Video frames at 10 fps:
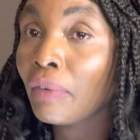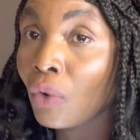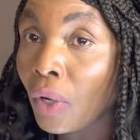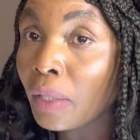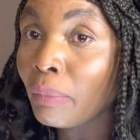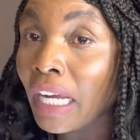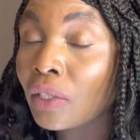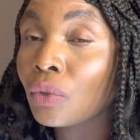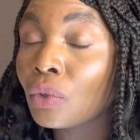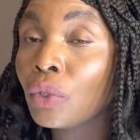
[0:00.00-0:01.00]
going
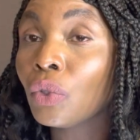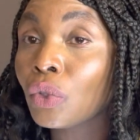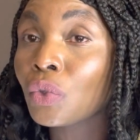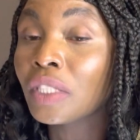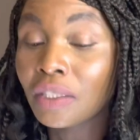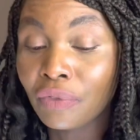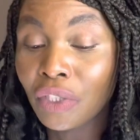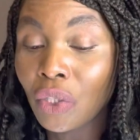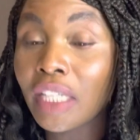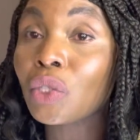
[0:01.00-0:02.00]
back, to this
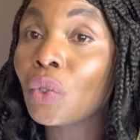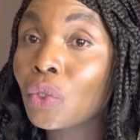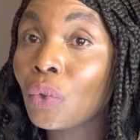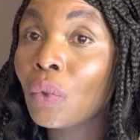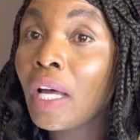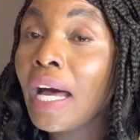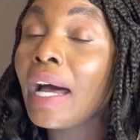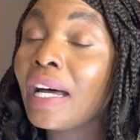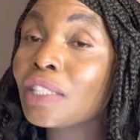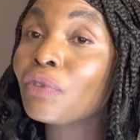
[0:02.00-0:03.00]
video, I told you I
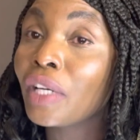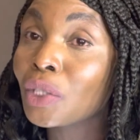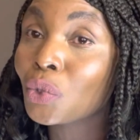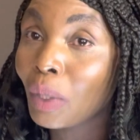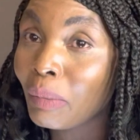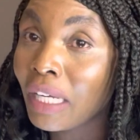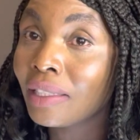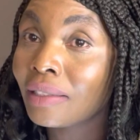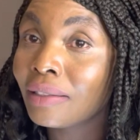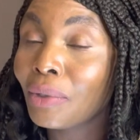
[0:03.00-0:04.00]
asked for extra
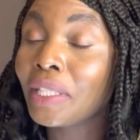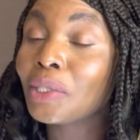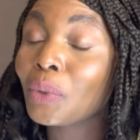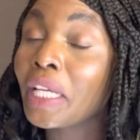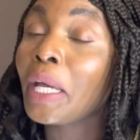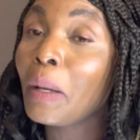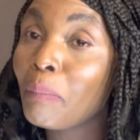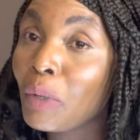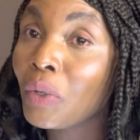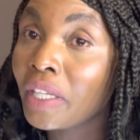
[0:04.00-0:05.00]
money, okay? So they helped
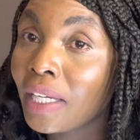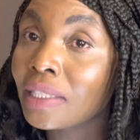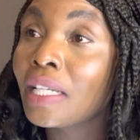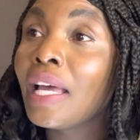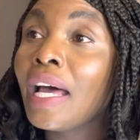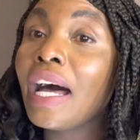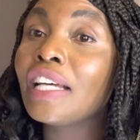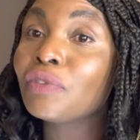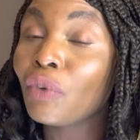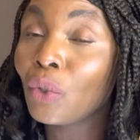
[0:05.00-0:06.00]
me with that. I
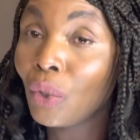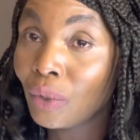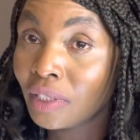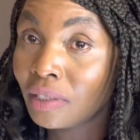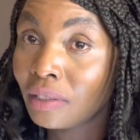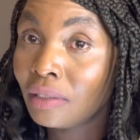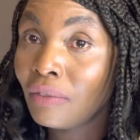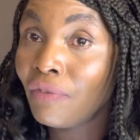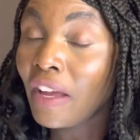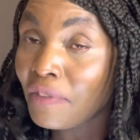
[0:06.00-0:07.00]
asked for loans,
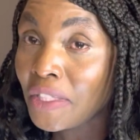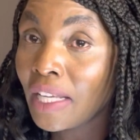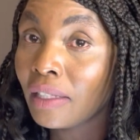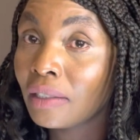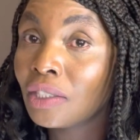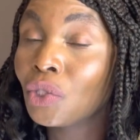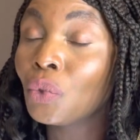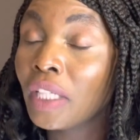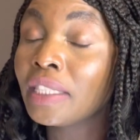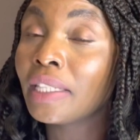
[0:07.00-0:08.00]
FAFSA,
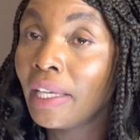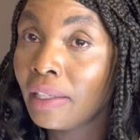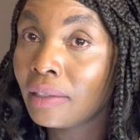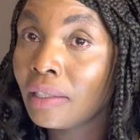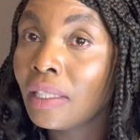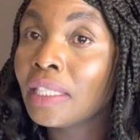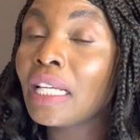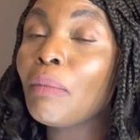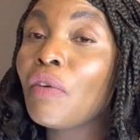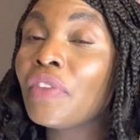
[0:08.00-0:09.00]
student aid.
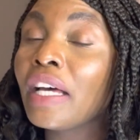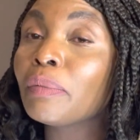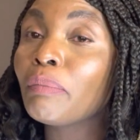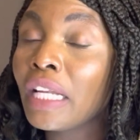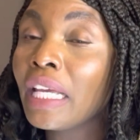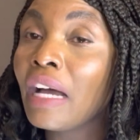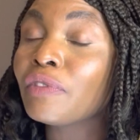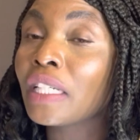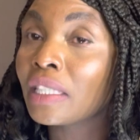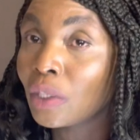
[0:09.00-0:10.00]
Some of that money
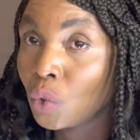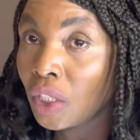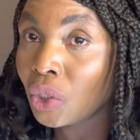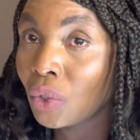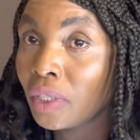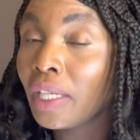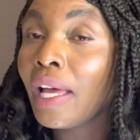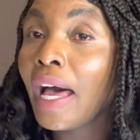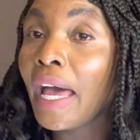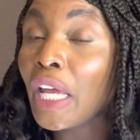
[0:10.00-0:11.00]
after graduation,
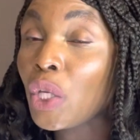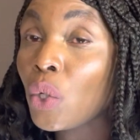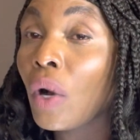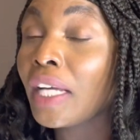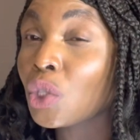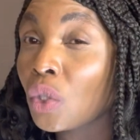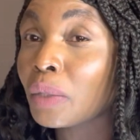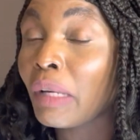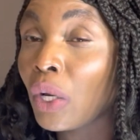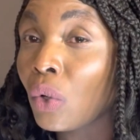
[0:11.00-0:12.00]
I knew I chose
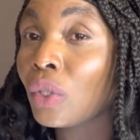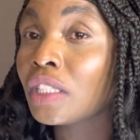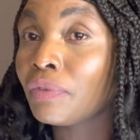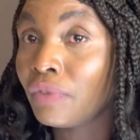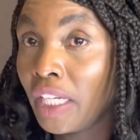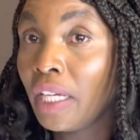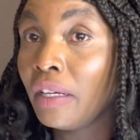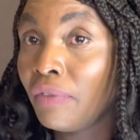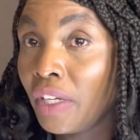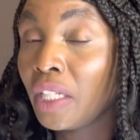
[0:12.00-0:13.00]
my course
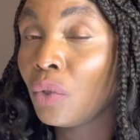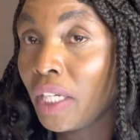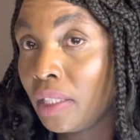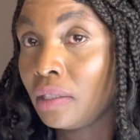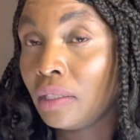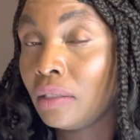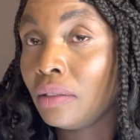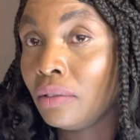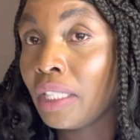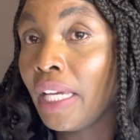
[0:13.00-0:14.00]
very wisely,
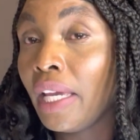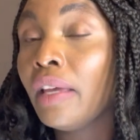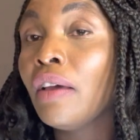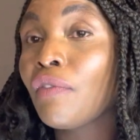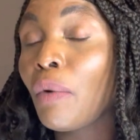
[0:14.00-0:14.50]
okay? For